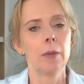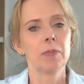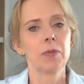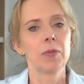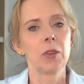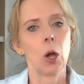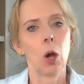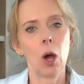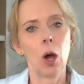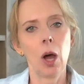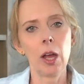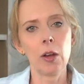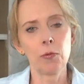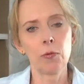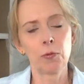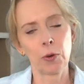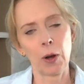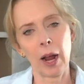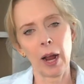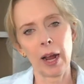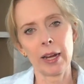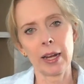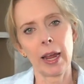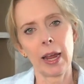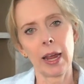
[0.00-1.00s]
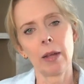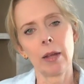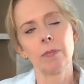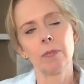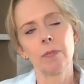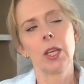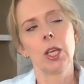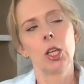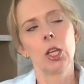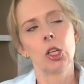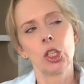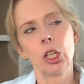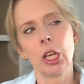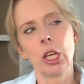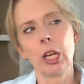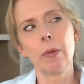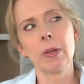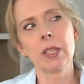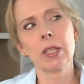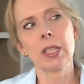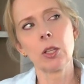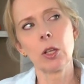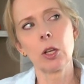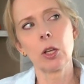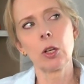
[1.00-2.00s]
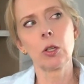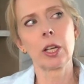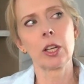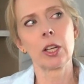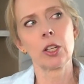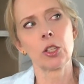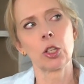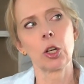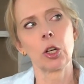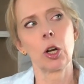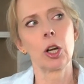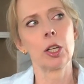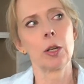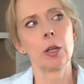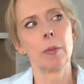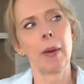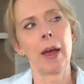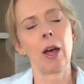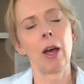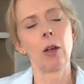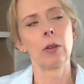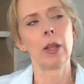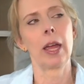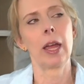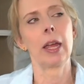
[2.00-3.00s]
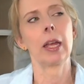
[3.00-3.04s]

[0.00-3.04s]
On Friday, she was a little concerned about like